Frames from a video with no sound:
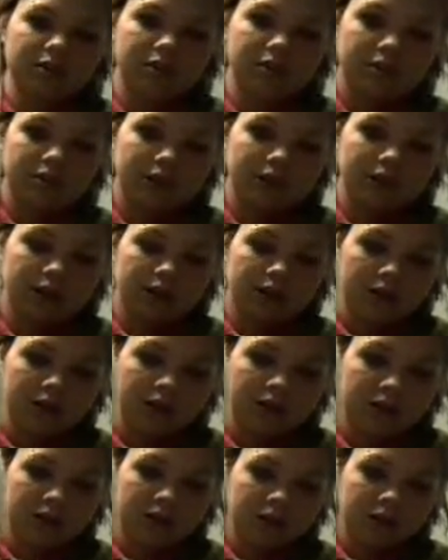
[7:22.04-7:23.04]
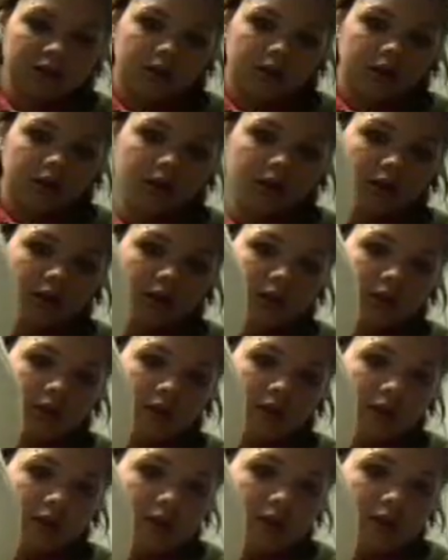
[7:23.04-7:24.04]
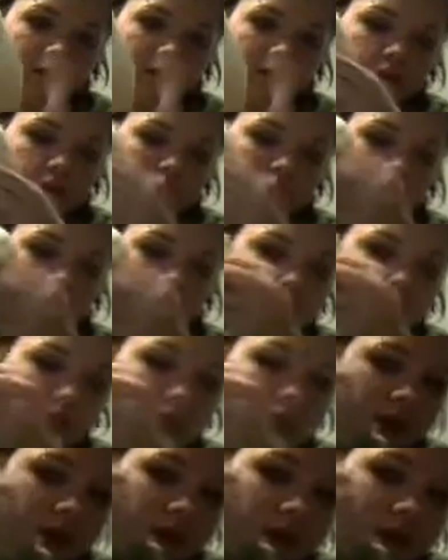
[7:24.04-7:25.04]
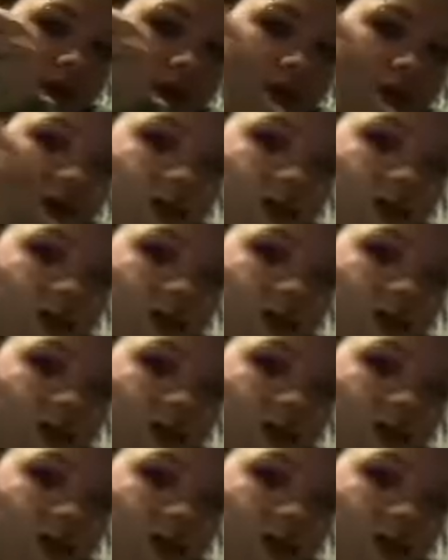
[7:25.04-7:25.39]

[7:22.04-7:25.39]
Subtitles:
(silence)